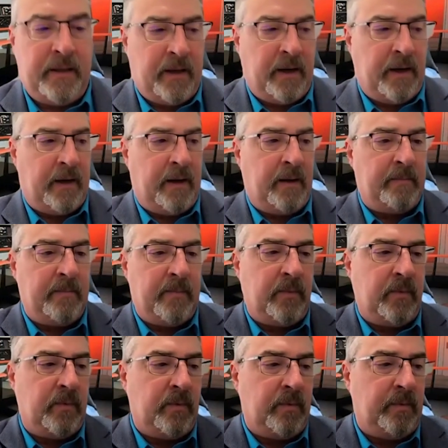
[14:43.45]
Um,
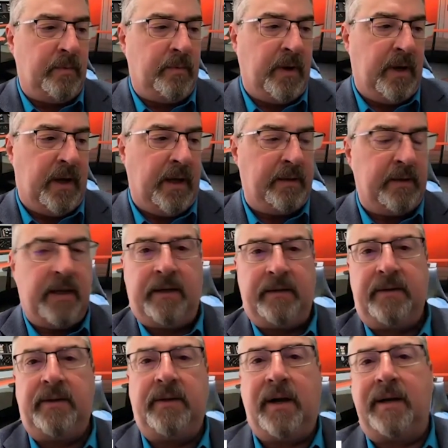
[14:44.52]
and
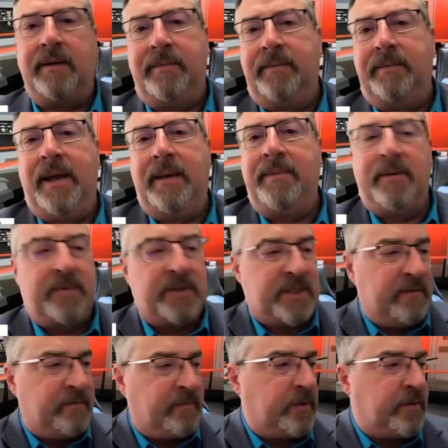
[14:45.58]
and I, maybe it was
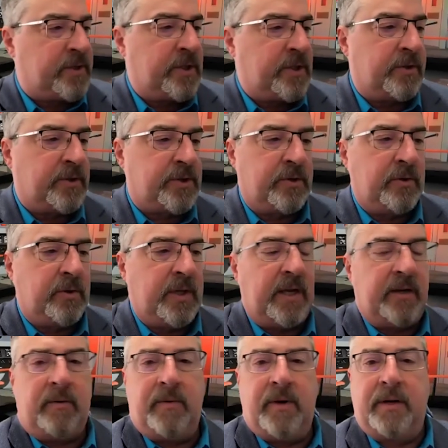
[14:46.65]
influencer years, truly. I
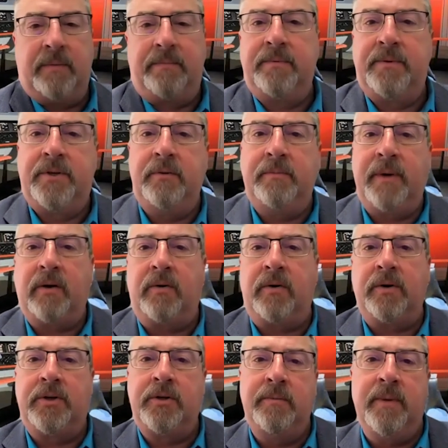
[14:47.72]
don't want to toot my
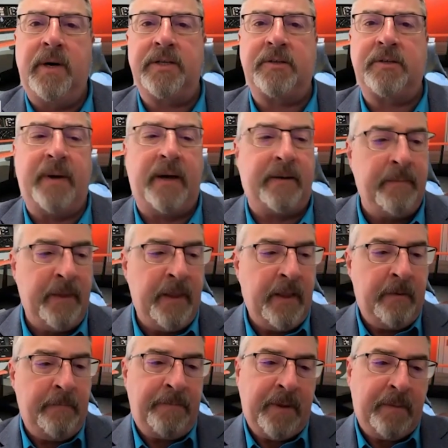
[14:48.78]
horn too much, but
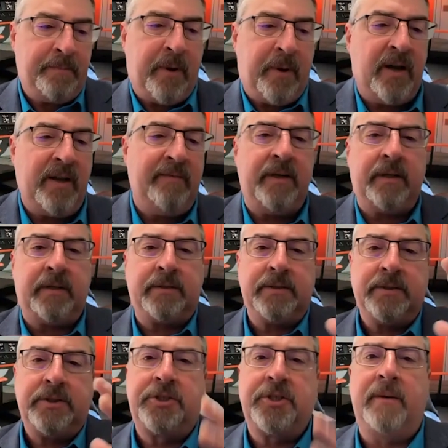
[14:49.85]
Bonnyville
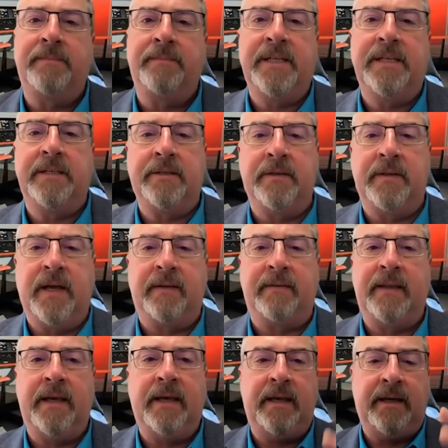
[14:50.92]
jumped into that.
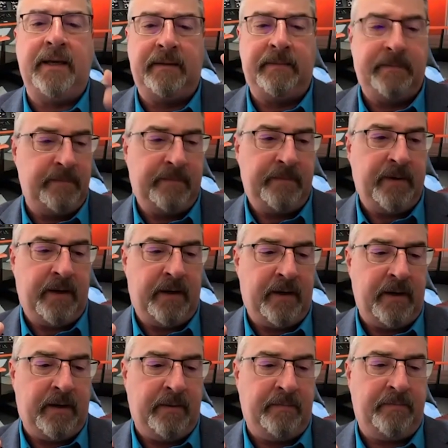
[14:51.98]
They
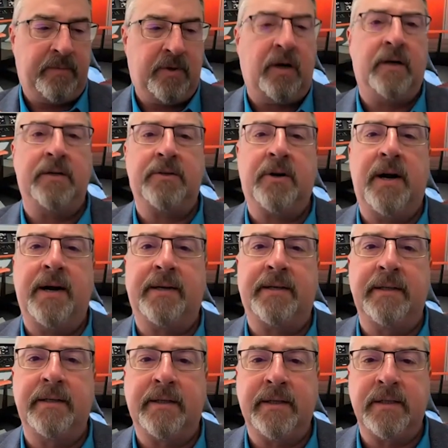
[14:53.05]
um,
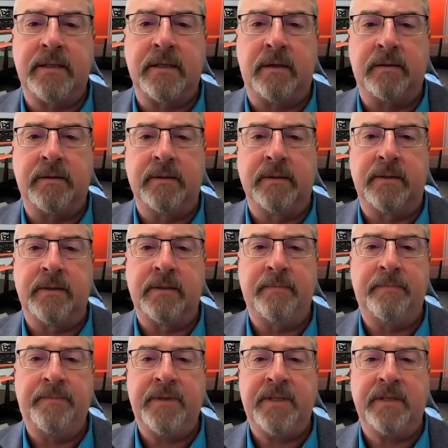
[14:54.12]
contracted a consultant
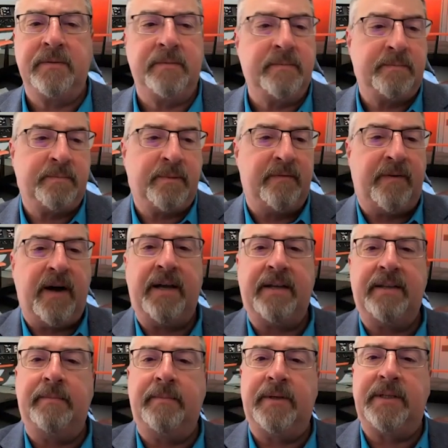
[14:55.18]
to provide
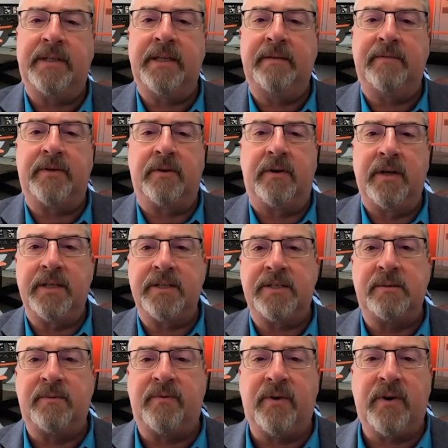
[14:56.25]
them with an inventory. This
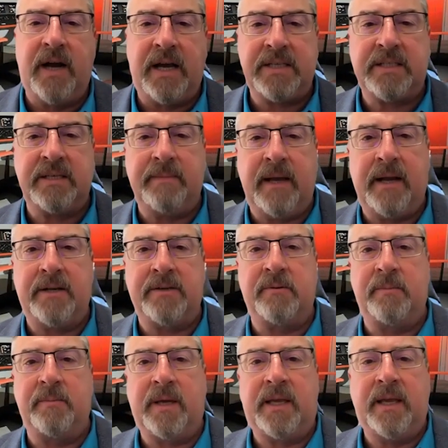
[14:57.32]
is before asset
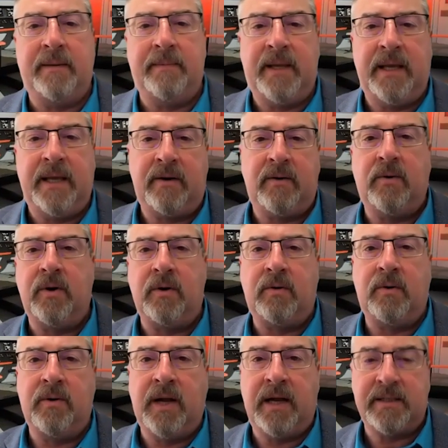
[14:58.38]
management became the quote
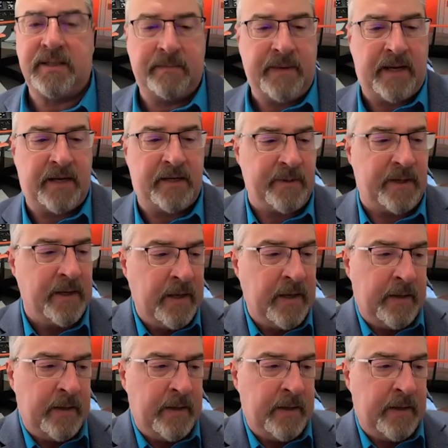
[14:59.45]
unquote asset management.